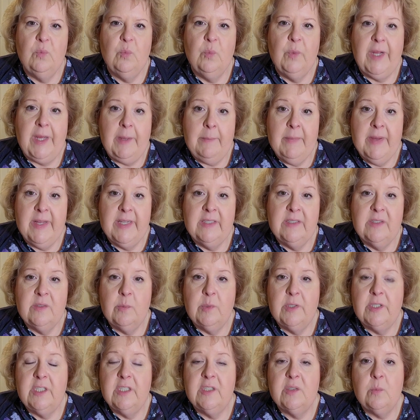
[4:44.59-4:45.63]

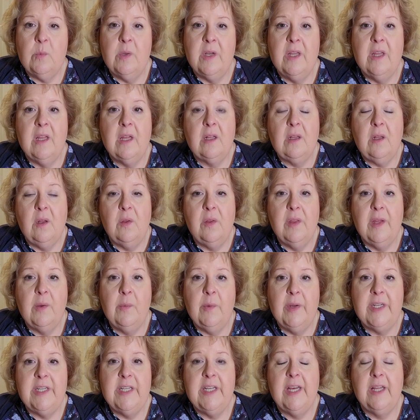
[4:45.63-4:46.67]
Reitman's, which is one of the clothing
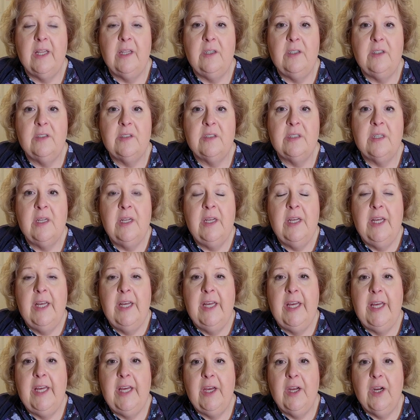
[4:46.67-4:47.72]
retailers
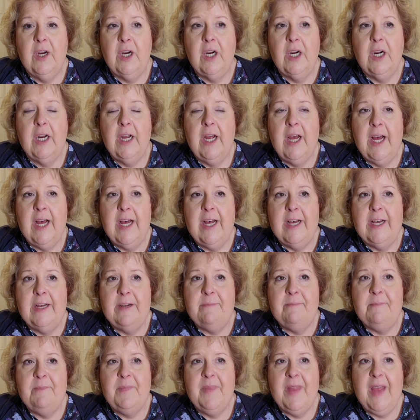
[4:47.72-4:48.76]
here,
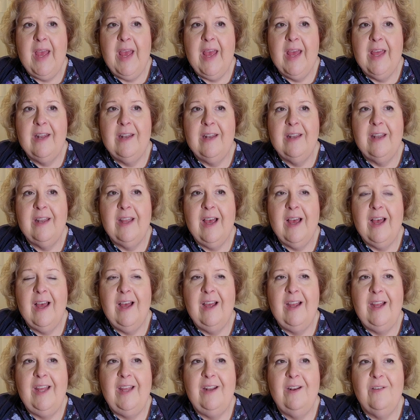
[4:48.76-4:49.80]
and
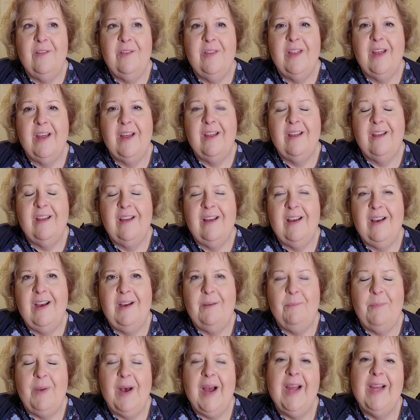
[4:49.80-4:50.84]
the
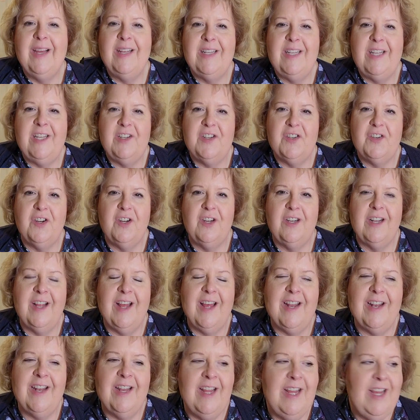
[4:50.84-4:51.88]
buying a t-shirt,
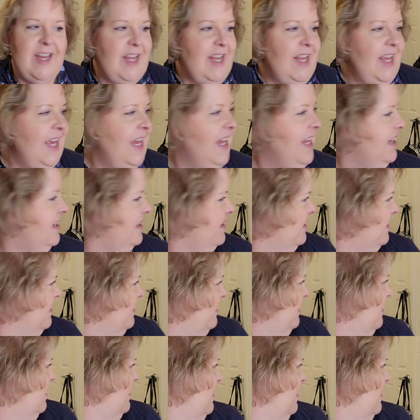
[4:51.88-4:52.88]
and it